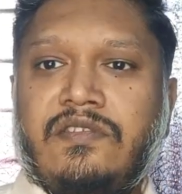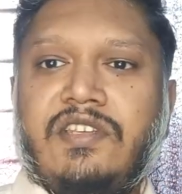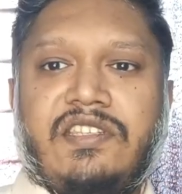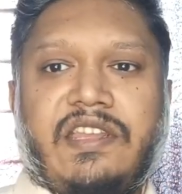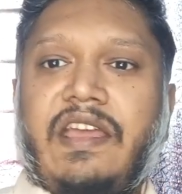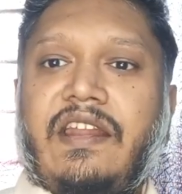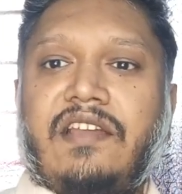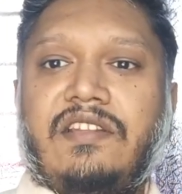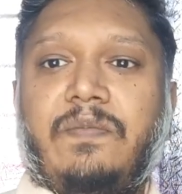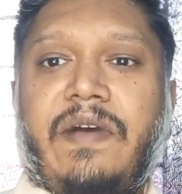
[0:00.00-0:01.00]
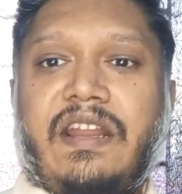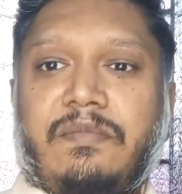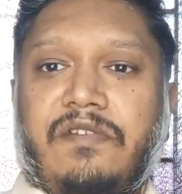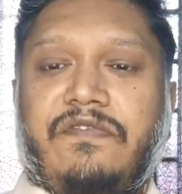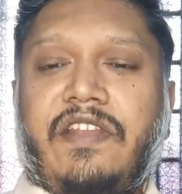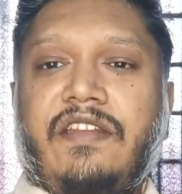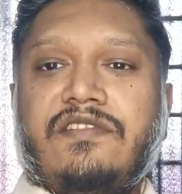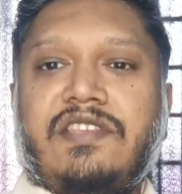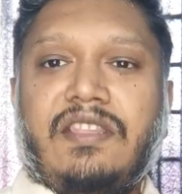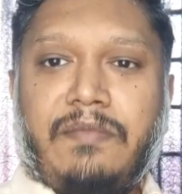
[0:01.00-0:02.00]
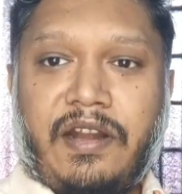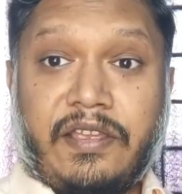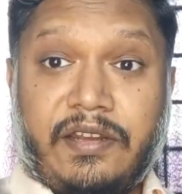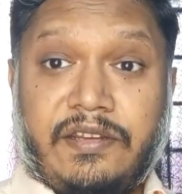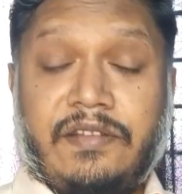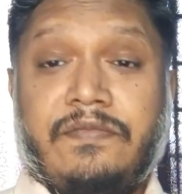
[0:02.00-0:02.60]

Just another pineapple fragrance in the market.